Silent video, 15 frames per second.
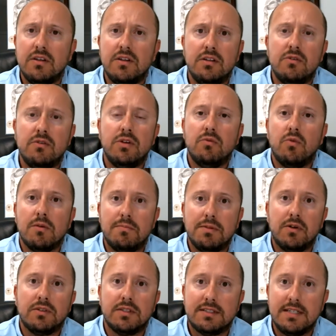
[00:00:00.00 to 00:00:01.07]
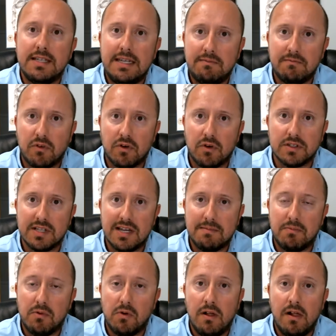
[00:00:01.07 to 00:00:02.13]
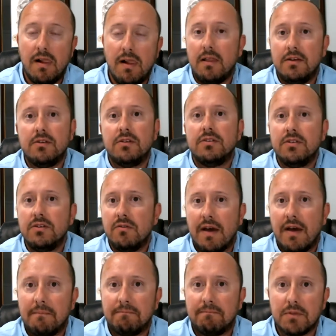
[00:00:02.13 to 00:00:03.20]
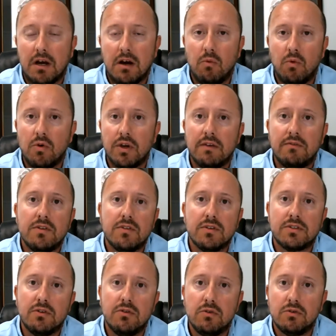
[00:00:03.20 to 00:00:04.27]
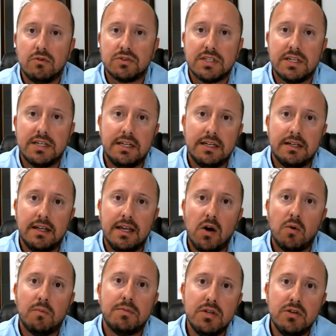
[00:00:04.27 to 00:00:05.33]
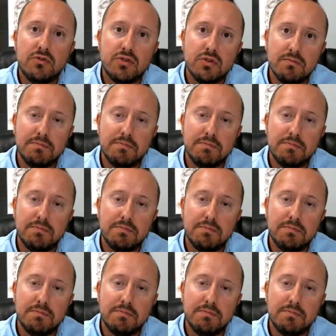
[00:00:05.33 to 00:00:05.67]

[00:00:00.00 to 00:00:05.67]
you want to build a team, for example, you can do that. We'll give you the tools and help you to